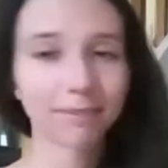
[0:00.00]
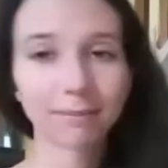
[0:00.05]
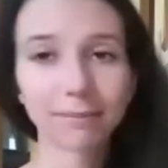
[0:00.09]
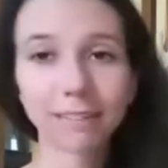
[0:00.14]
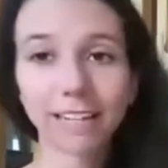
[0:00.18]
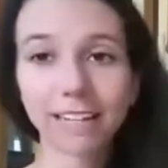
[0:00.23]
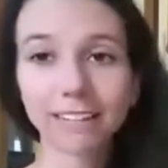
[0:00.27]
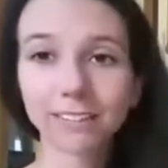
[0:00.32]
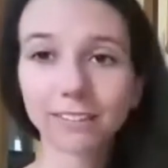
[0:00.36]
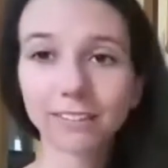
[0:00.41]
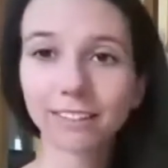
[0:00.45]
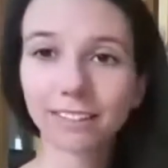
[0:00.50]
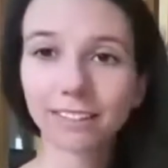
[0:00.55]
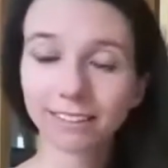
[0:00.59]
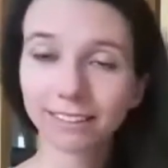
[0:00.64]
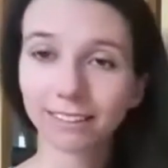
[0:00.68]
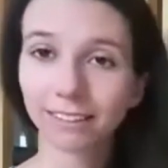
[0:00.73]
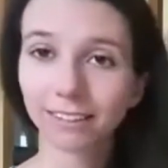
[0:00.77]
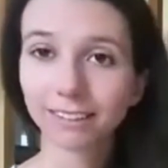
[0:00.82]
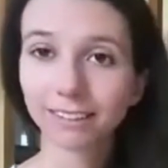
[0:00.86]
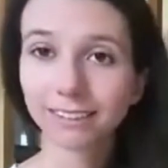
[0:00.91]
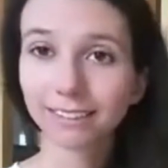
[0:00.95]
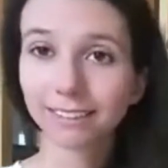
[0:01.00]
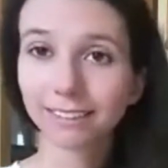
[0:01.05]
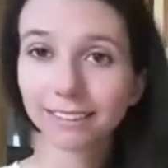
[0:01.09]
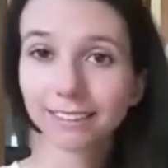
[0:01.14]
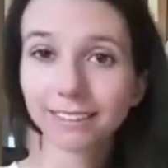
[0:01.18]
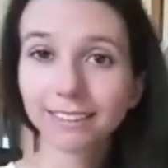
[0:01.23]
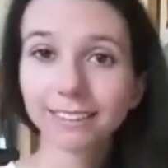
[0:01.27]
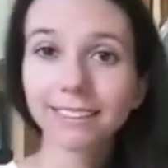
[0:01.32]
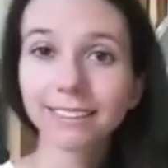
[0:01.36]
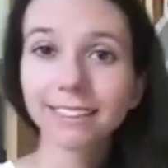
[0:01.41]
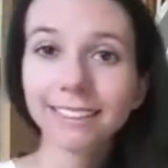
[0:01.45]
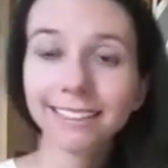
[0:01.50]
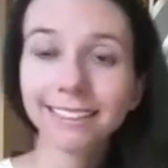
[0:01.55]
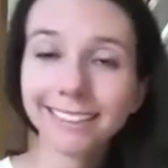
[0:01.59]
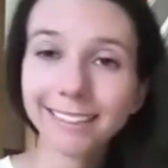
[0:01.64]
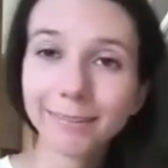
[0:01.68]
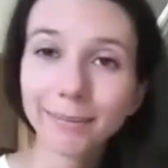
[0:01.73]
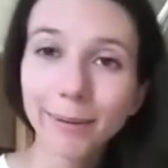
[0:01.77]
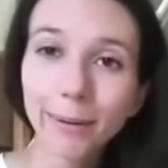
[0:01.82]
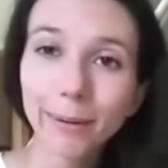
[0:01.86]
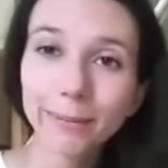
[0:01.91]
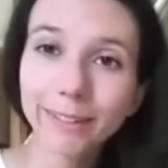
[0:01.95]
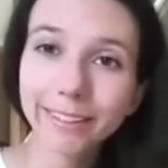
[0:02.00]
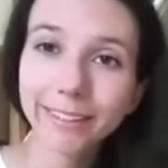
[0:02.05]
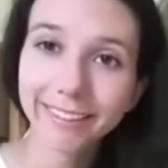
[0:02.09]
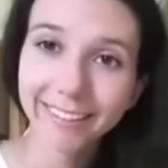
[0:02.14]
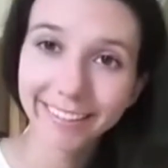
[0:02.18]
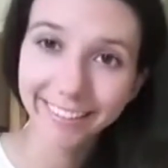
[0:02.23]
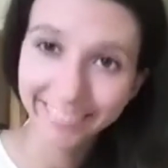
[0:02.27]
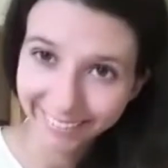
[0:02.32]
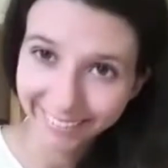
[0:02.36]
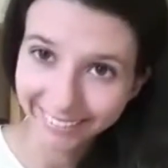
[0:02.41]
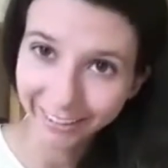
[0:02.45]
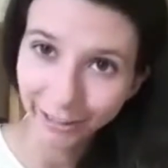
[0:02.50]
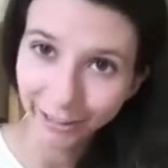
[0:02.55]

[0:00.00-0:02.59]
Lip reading: I'm glad you think so, because this is probably the